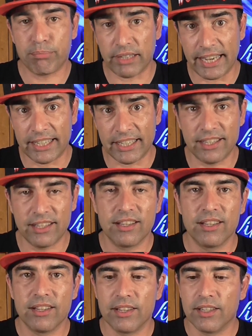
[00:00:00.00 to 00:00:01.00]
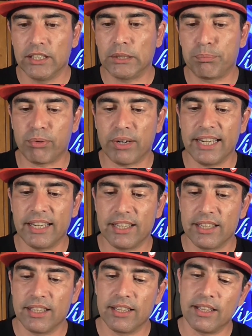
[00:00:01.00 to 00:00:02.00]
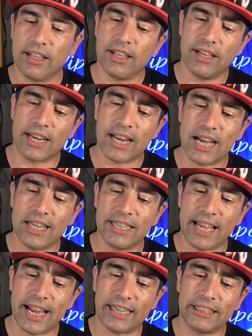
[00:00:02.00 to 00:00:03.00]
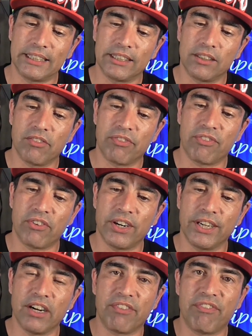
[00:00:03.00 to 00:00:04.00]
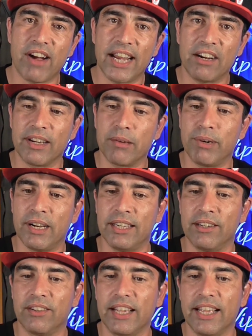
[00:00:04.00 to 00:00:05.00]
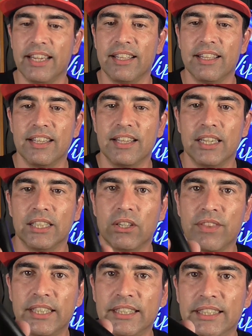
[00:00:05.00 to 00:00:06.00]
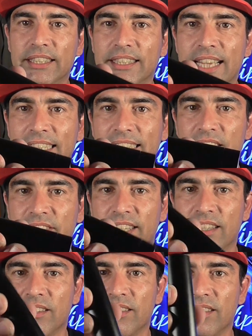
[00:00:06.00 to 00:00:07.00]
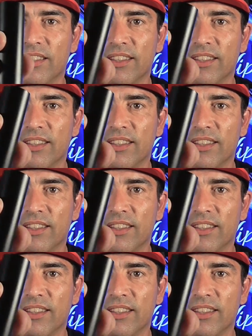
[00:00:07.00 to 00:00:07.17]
plated spring contacts for your firing button, okay? So this is the size of it.